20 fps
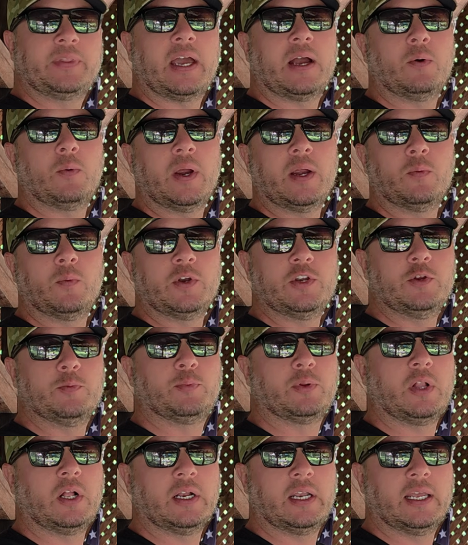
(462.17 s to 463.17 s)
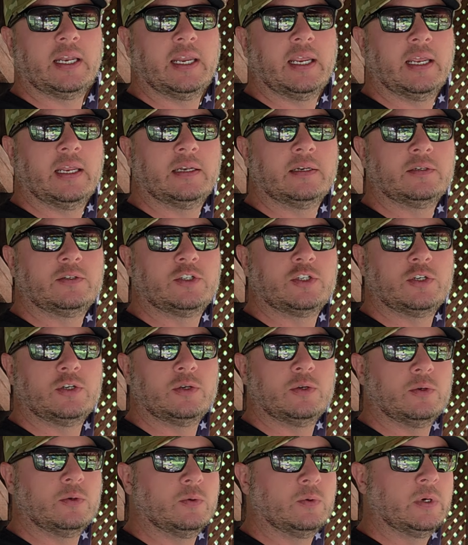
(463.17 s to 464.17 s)
That way, when you plug it
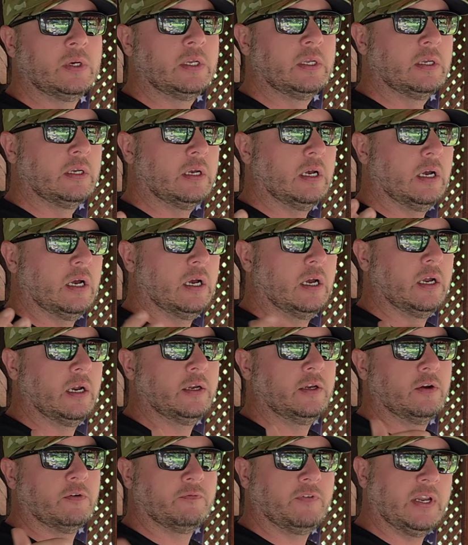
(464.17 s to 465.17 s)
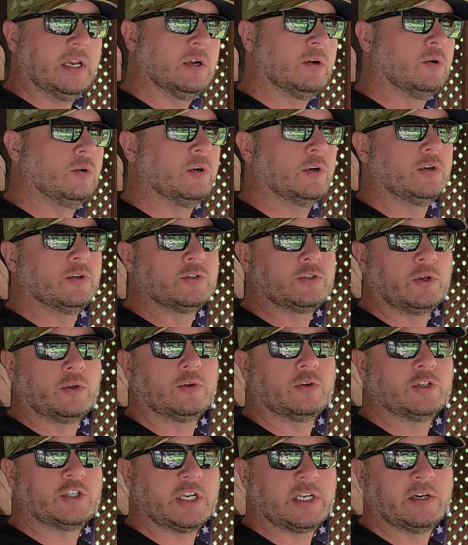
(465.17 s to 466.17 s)
into your vehicle or your
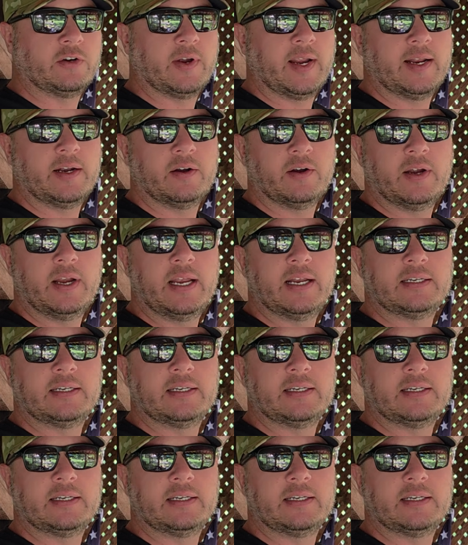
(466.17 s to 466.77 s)
solar generator,